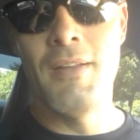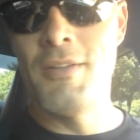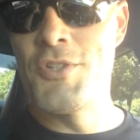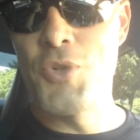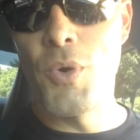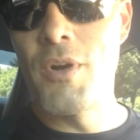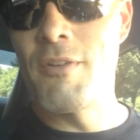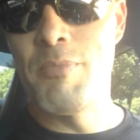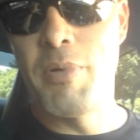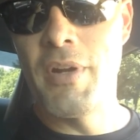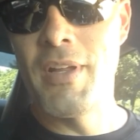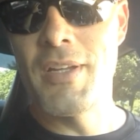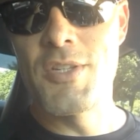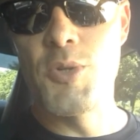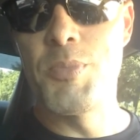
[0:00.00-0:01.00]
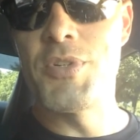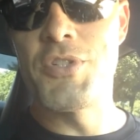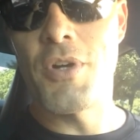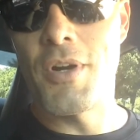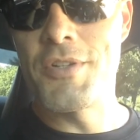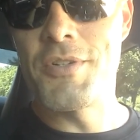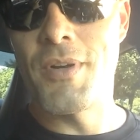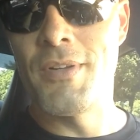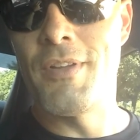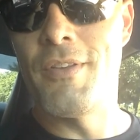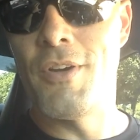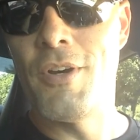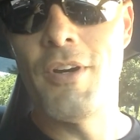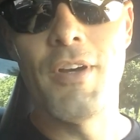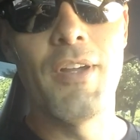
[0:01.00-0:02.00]
short of putting a supercharger under
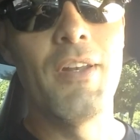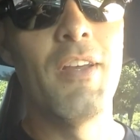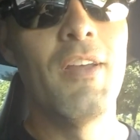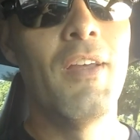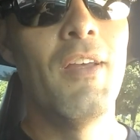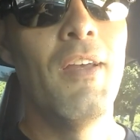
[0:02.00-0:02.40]
the hood,